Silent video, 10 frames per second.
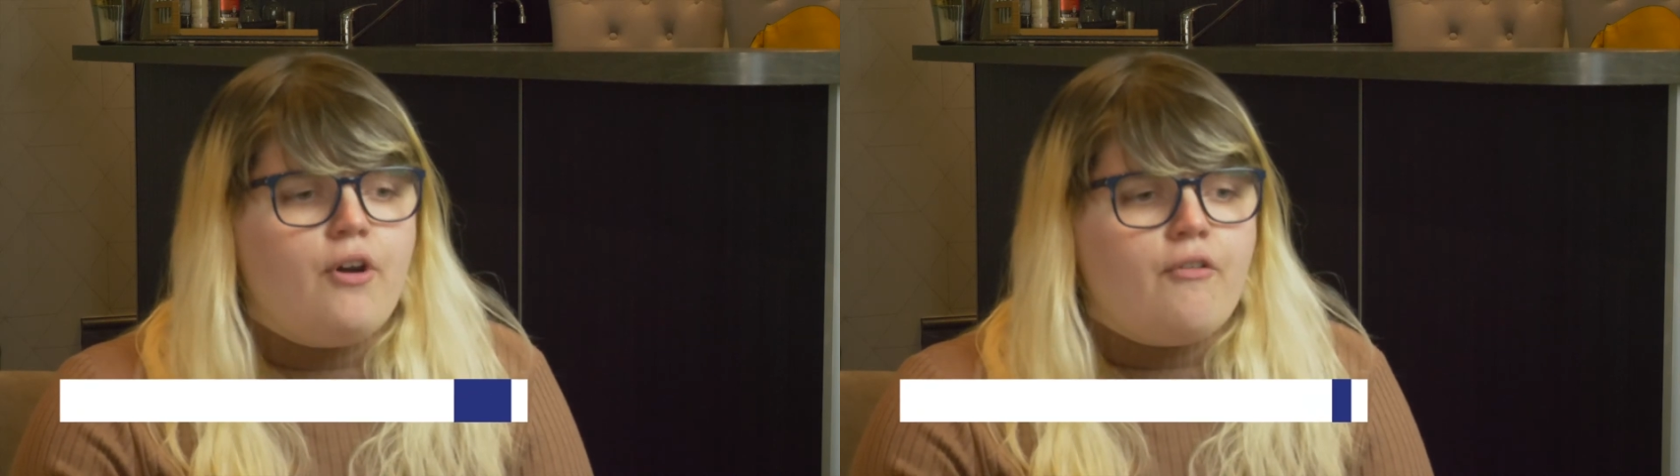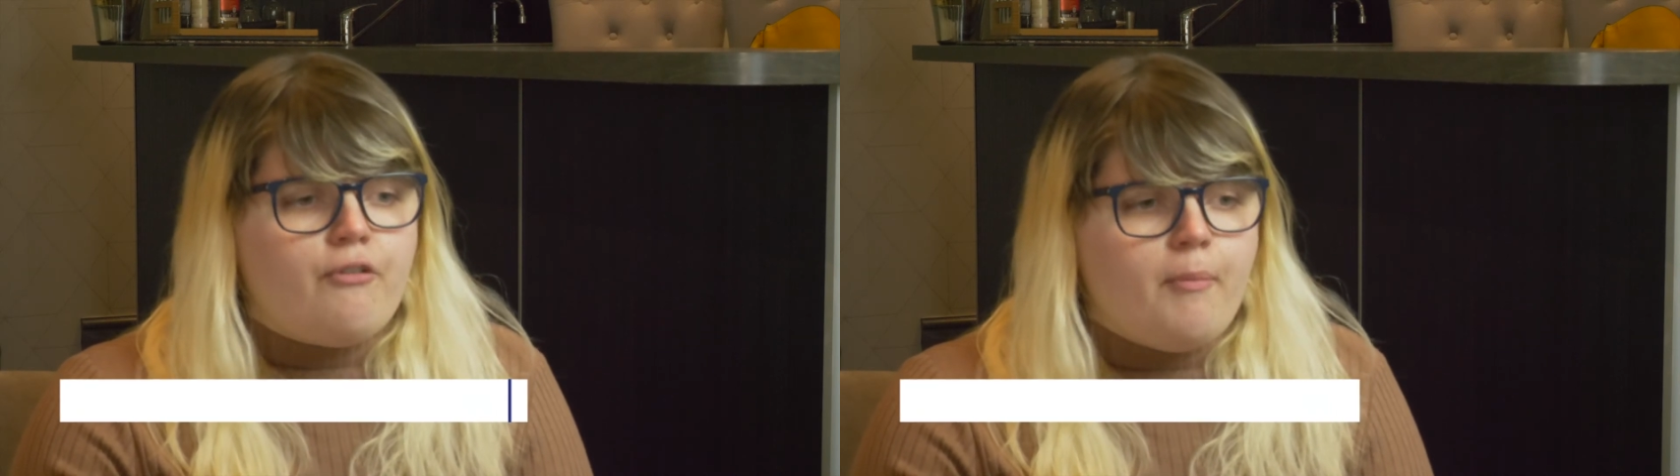
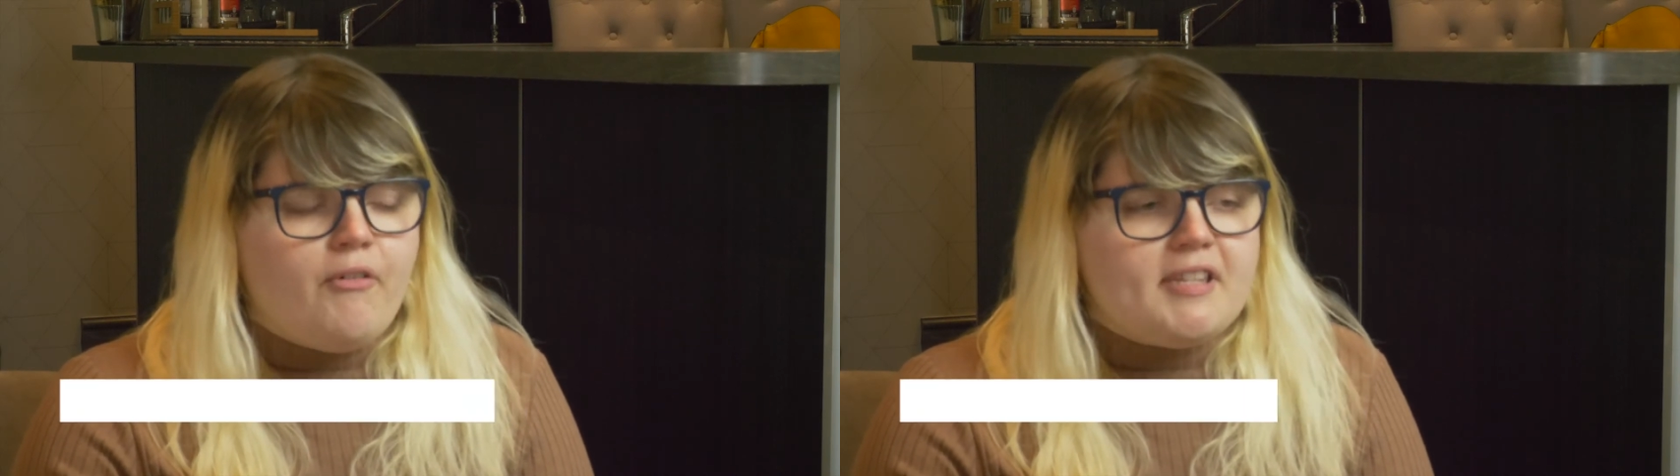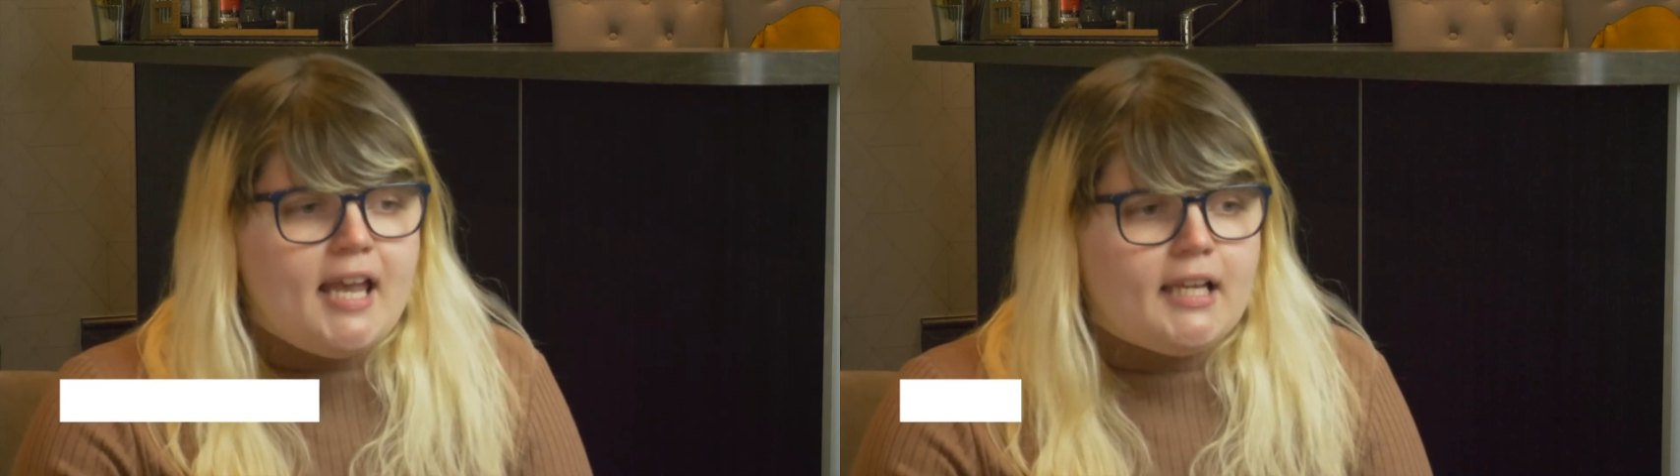from
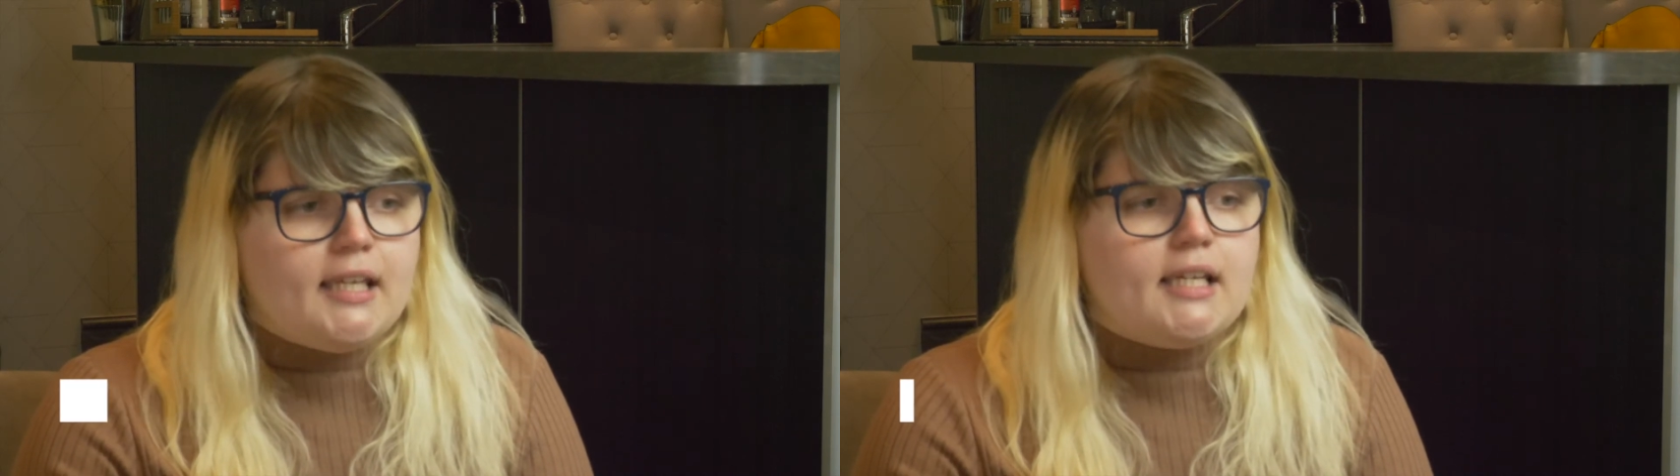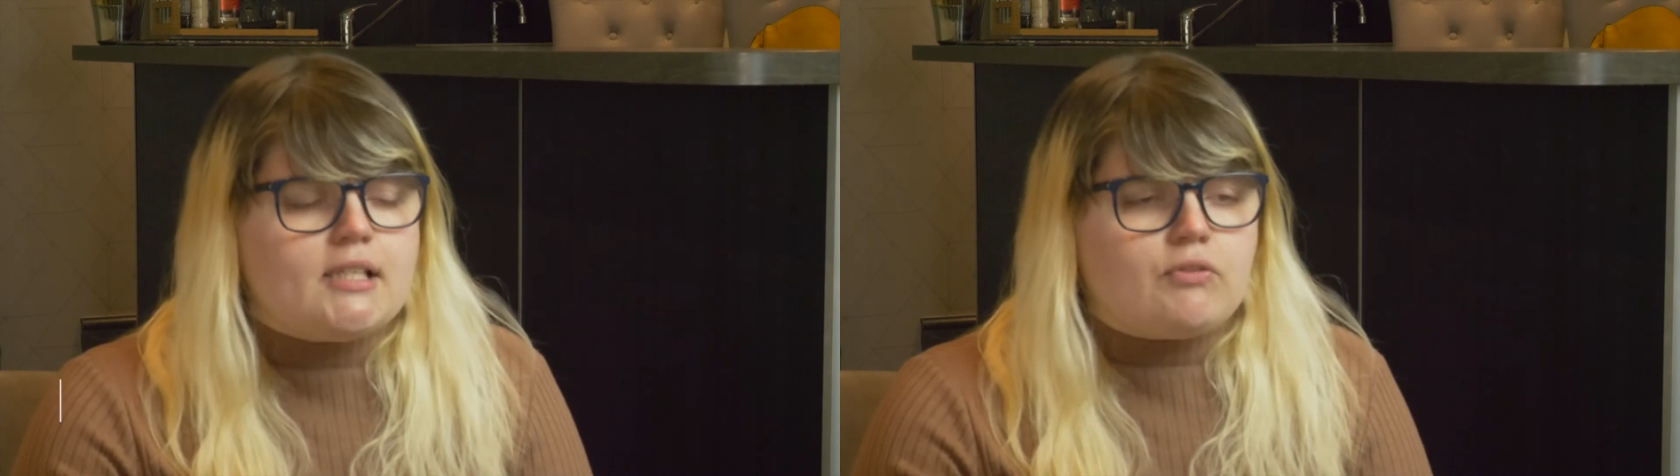over 10
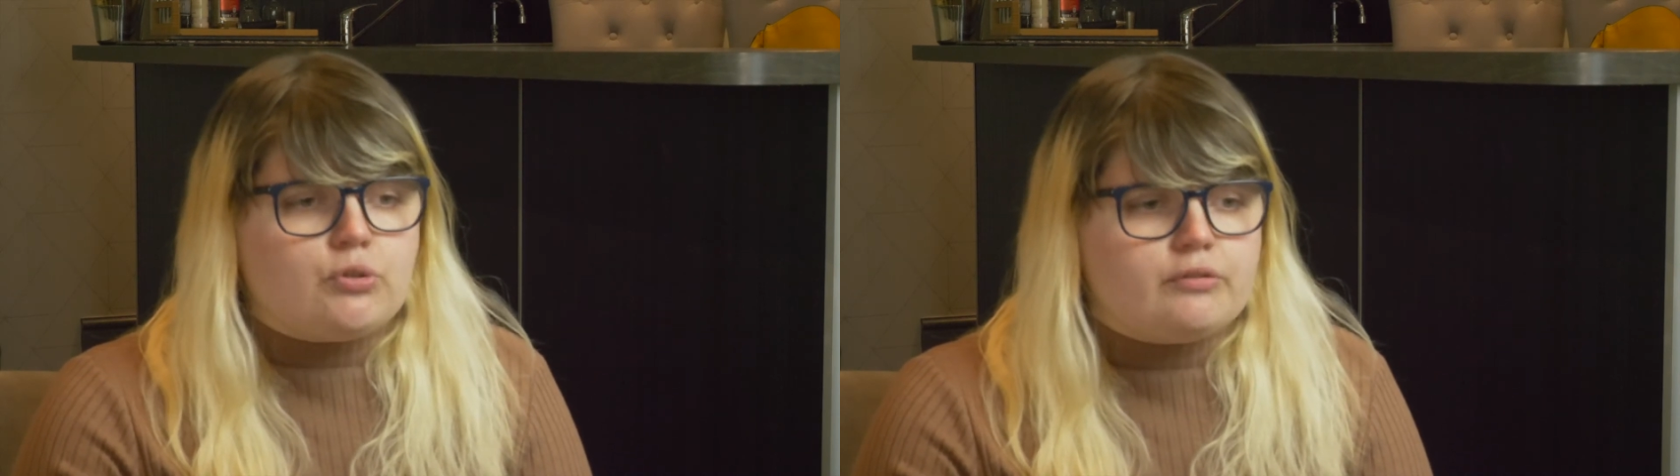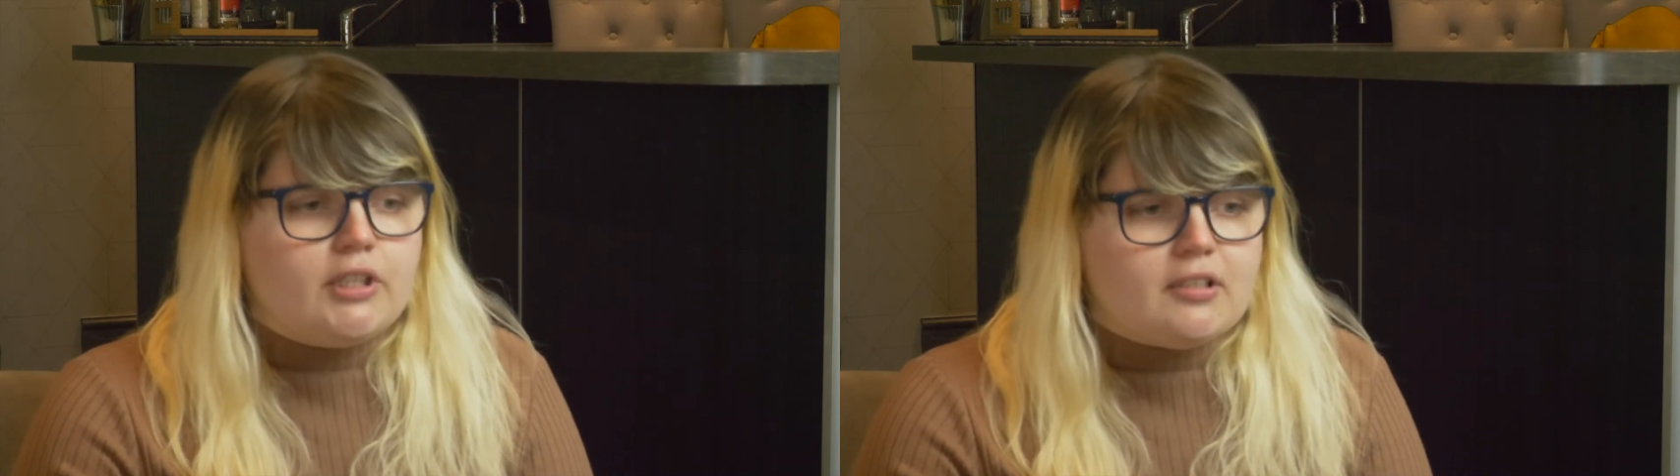years of
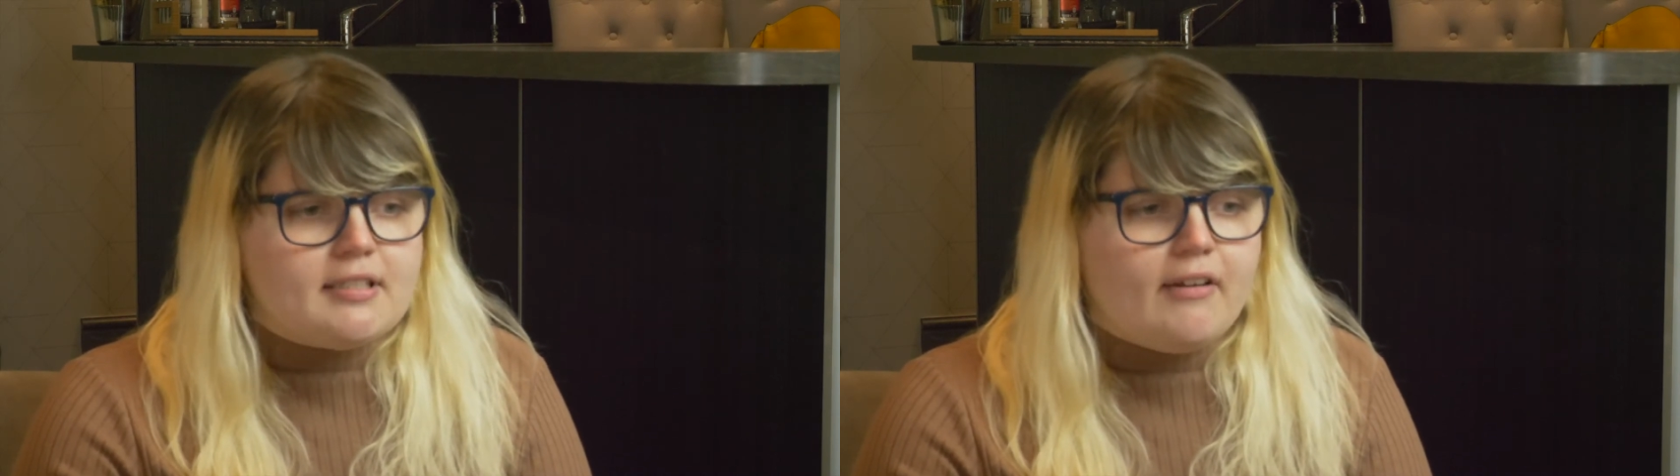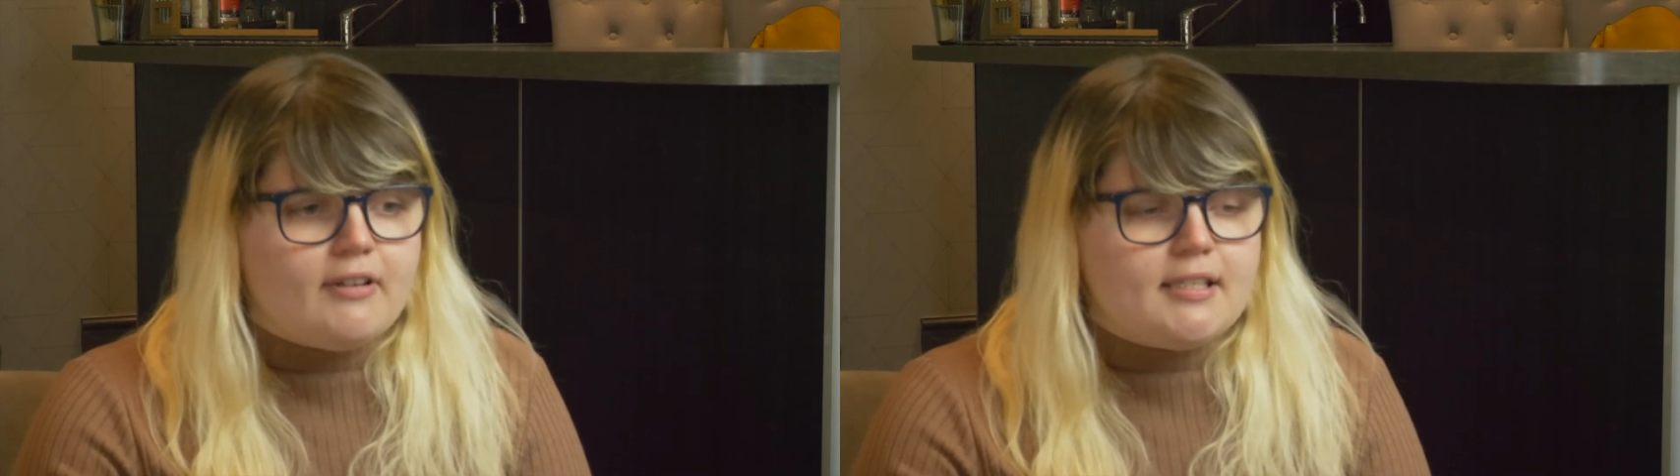Tory
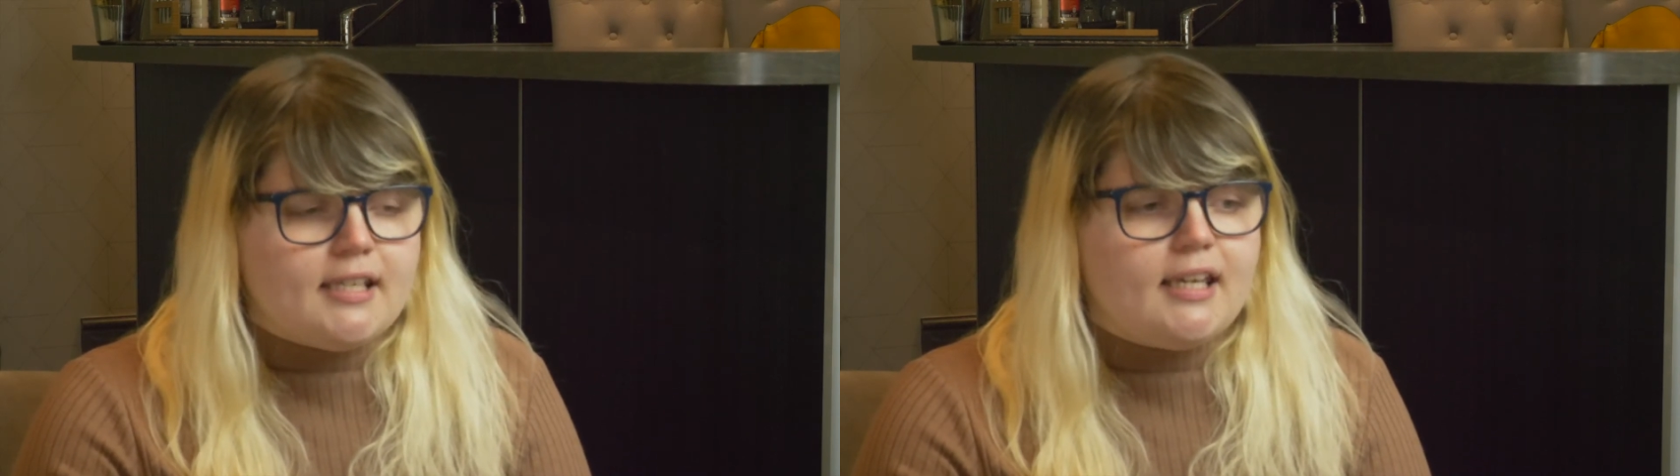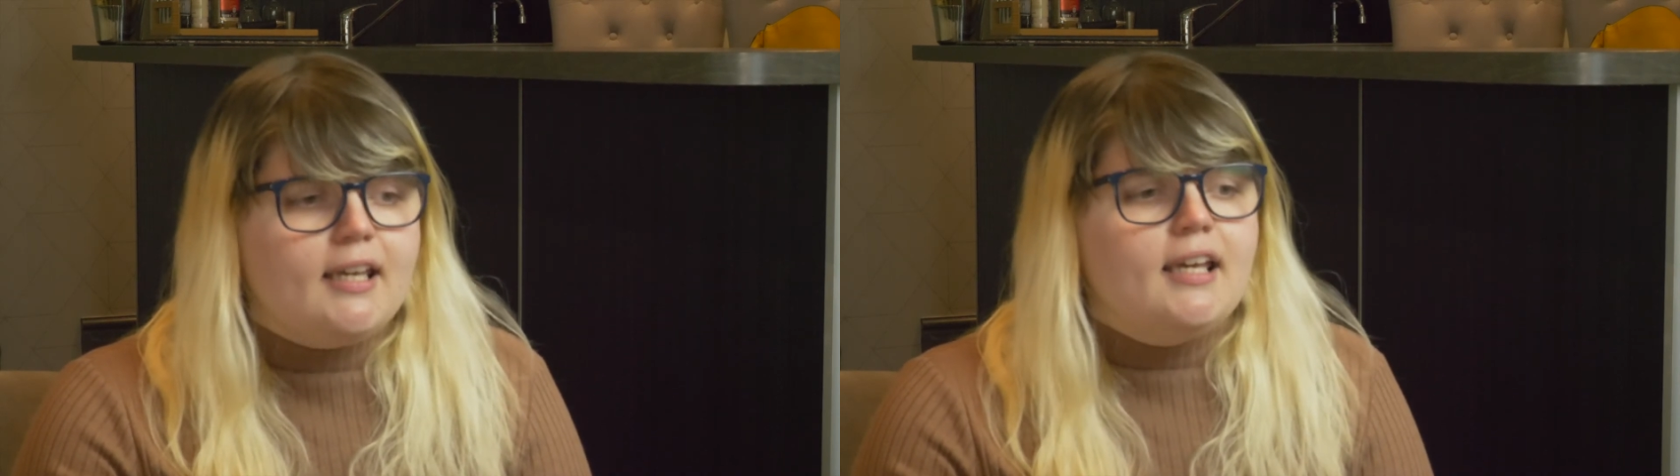
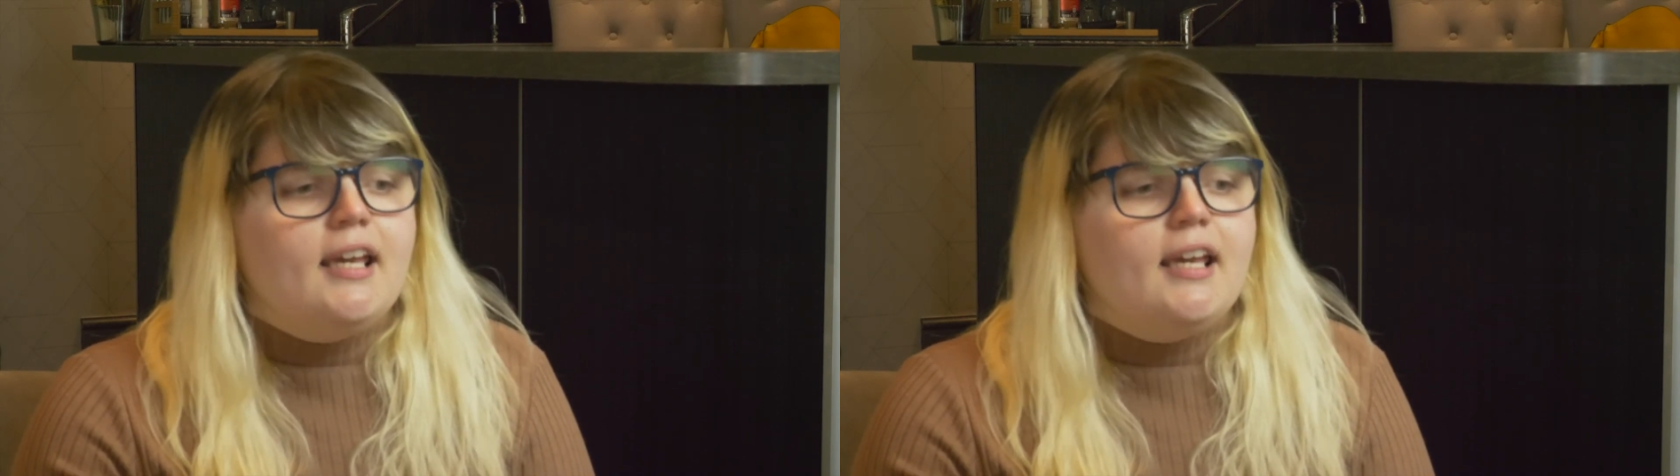austerity.